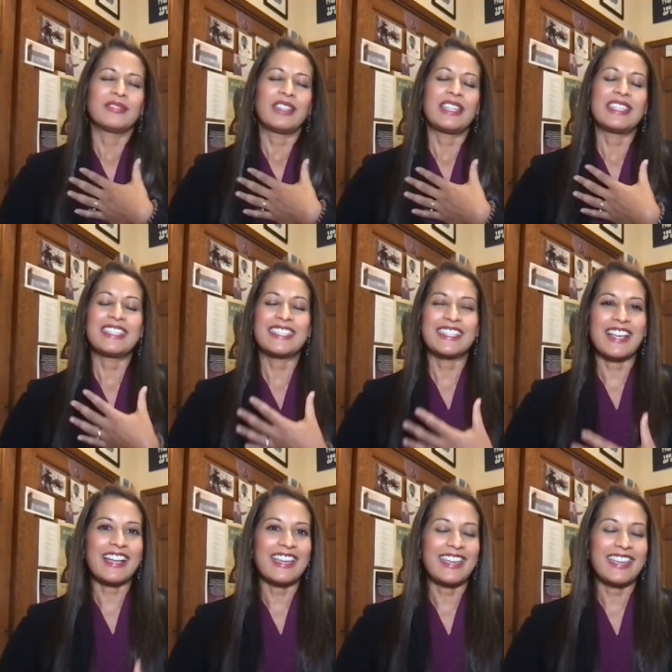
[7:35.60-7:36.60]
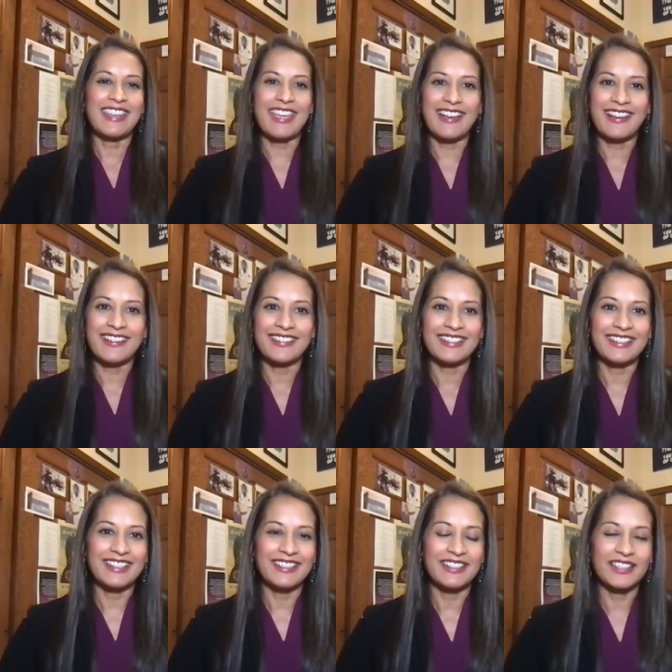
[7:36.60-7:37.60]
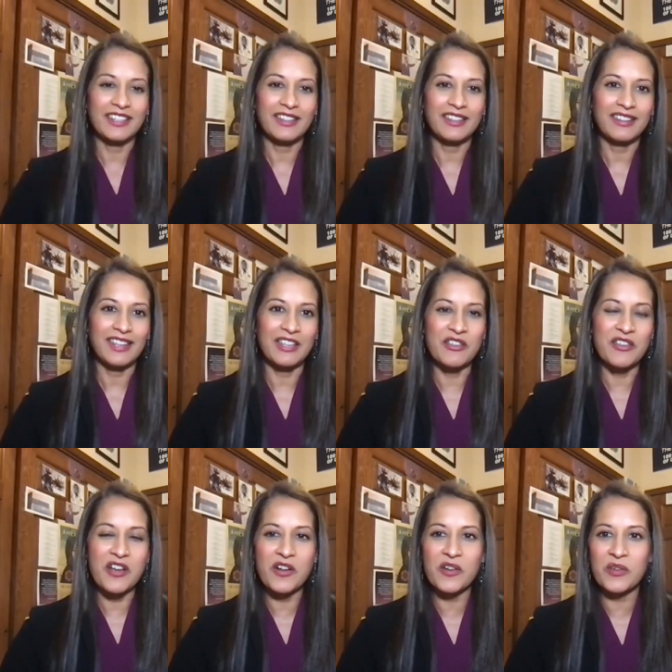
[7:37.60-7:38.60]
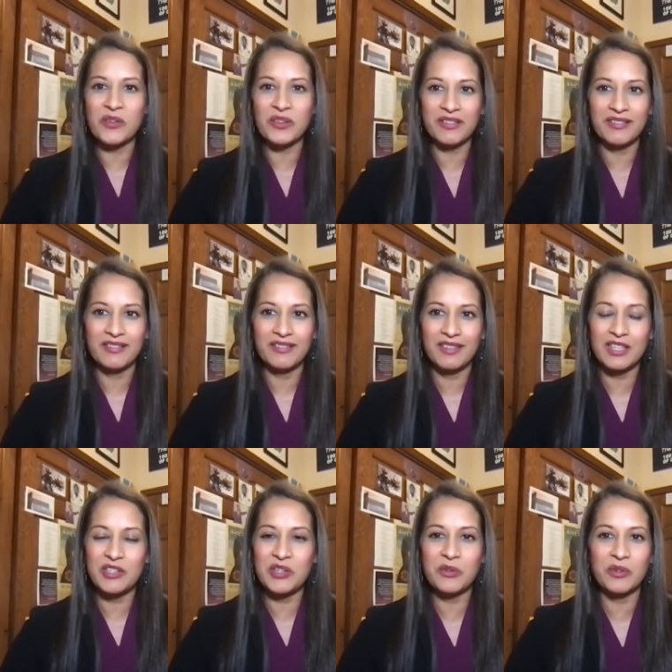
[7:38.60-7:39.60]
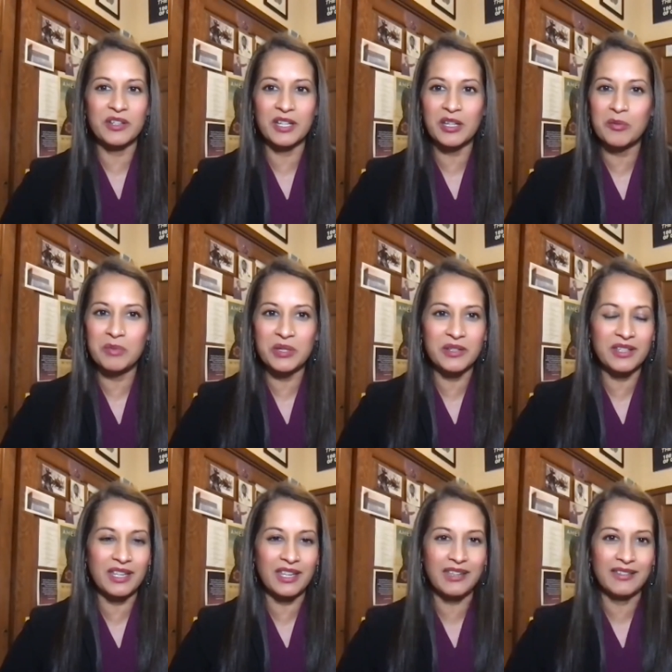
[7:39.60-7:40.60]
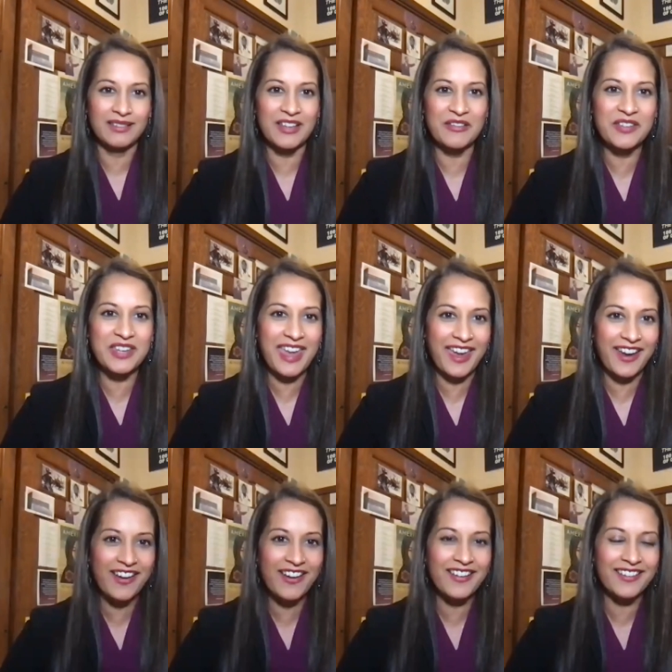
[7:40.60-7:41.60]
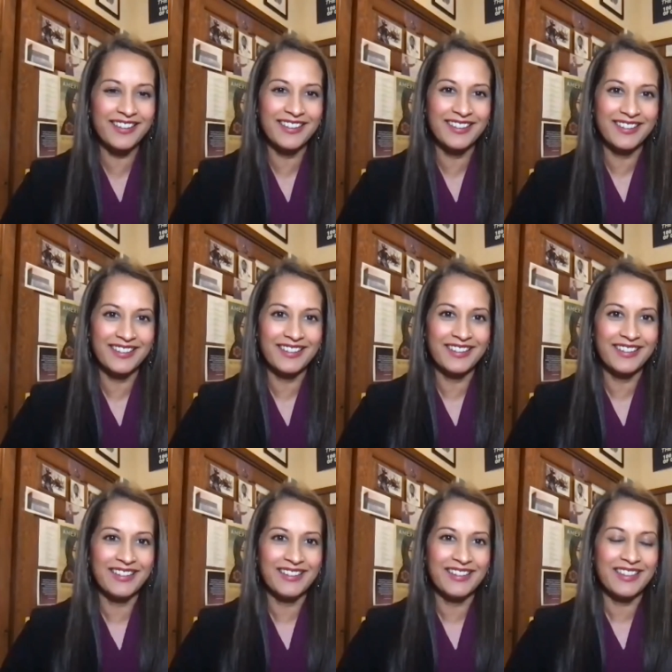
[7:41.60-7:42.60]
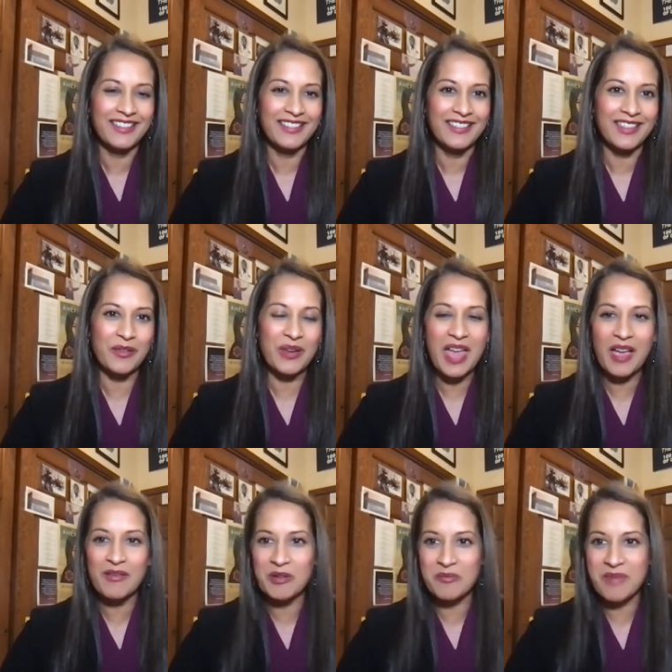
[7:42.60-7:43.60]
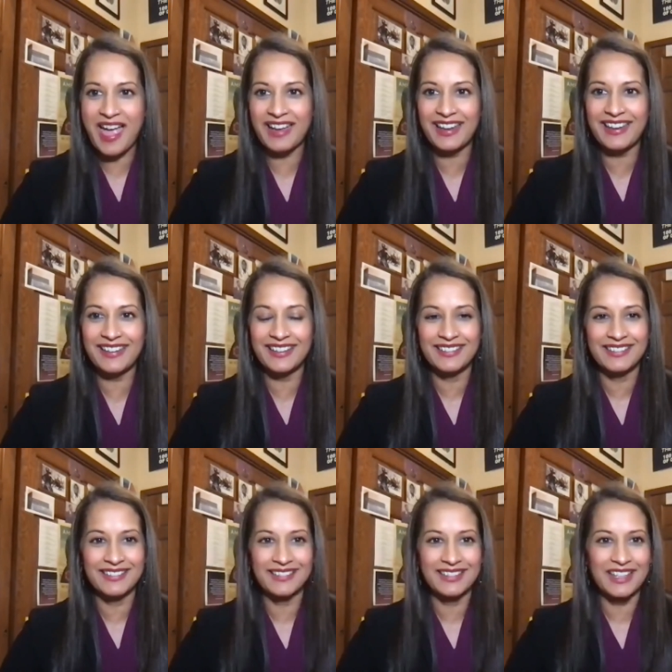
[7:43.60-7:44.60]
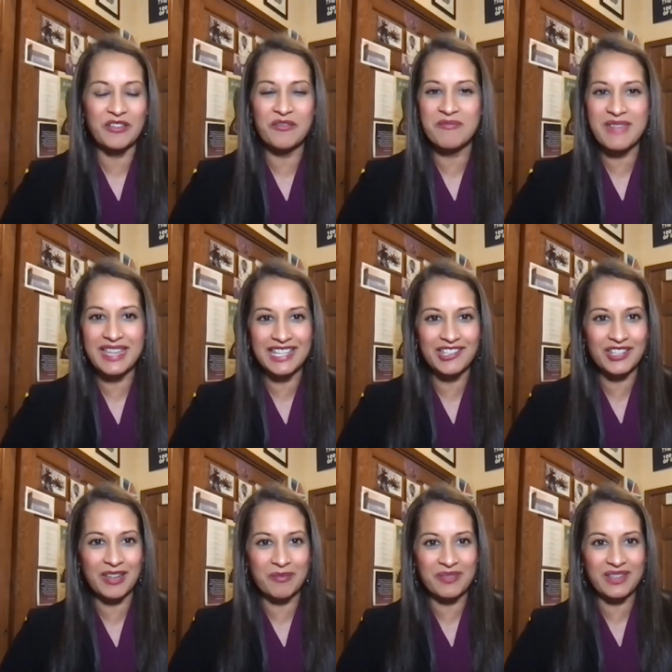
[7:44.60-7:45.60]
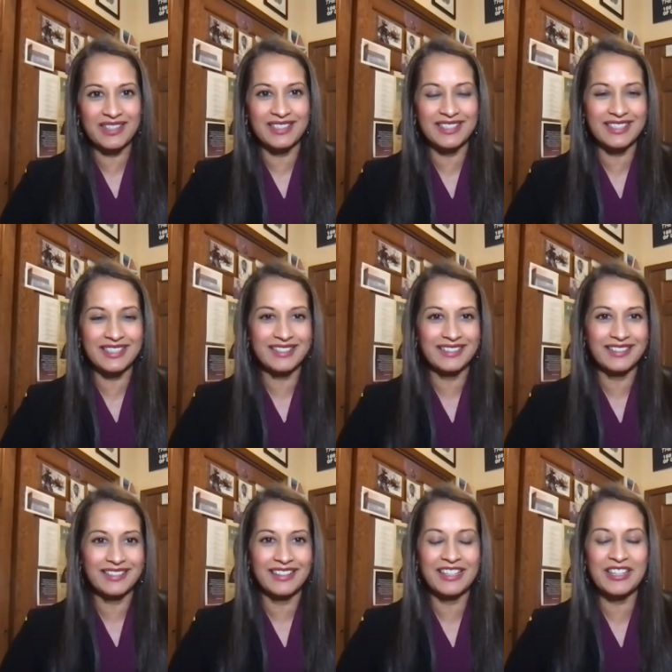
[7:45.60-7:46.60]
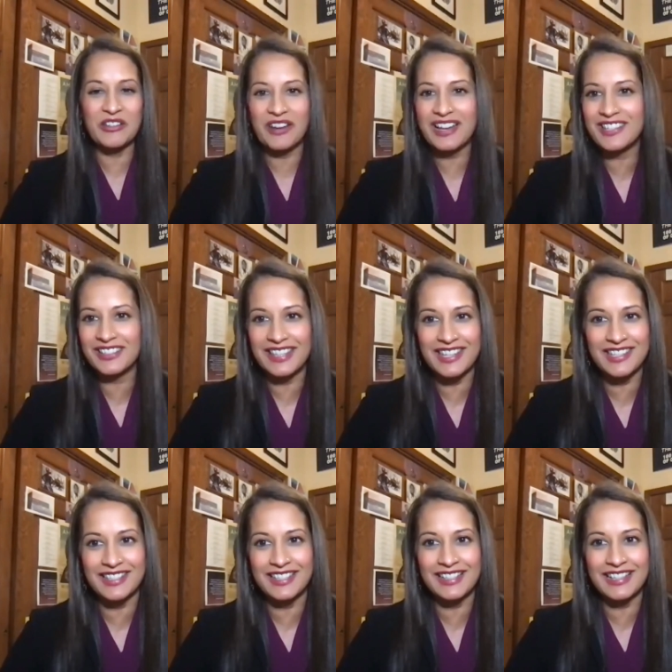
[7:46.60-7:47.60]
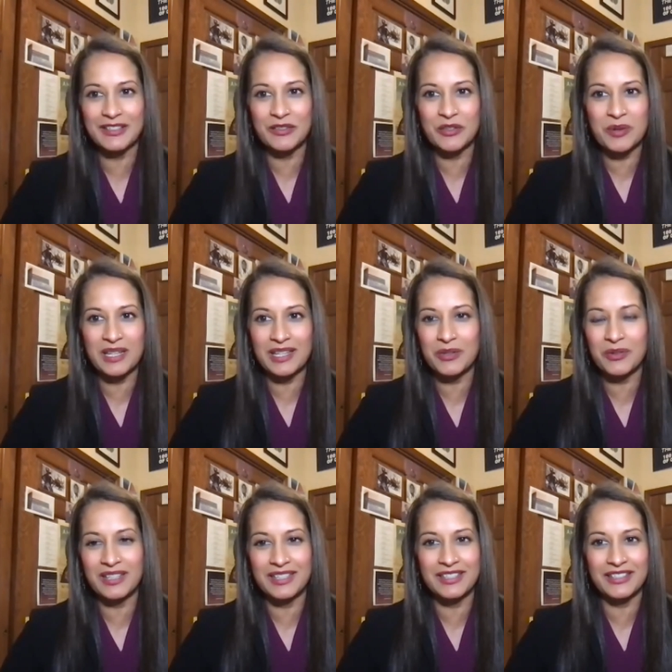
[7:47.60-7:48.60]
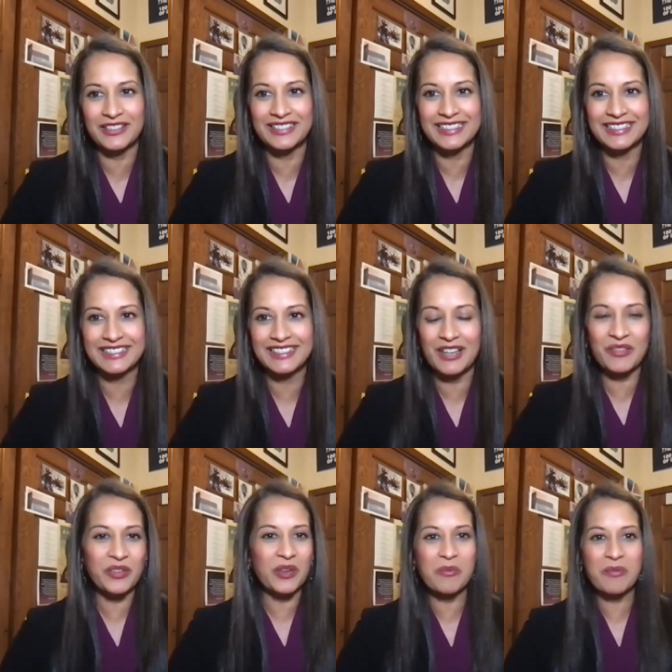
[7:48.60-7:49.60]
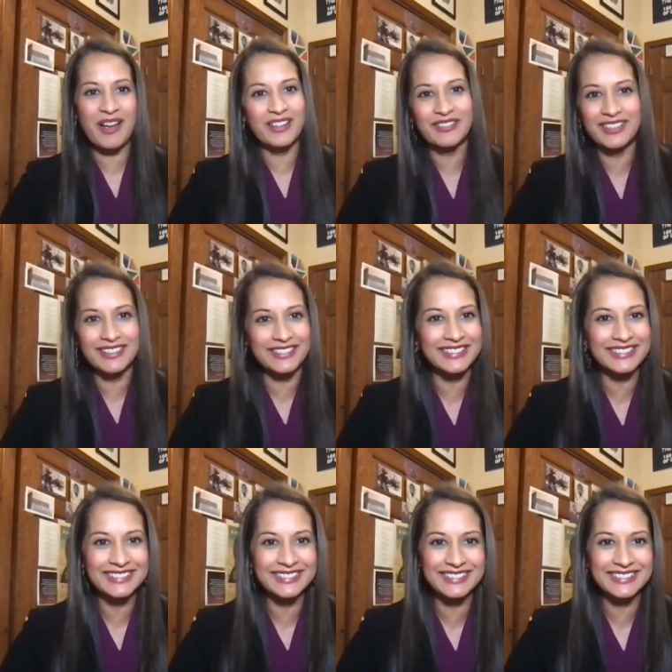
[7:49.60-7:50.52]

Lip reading: and sigh it out, and know that you are in a community of care, that we have your back, and you have many champions. Congratulations, class of 2022. I'm so proud of you.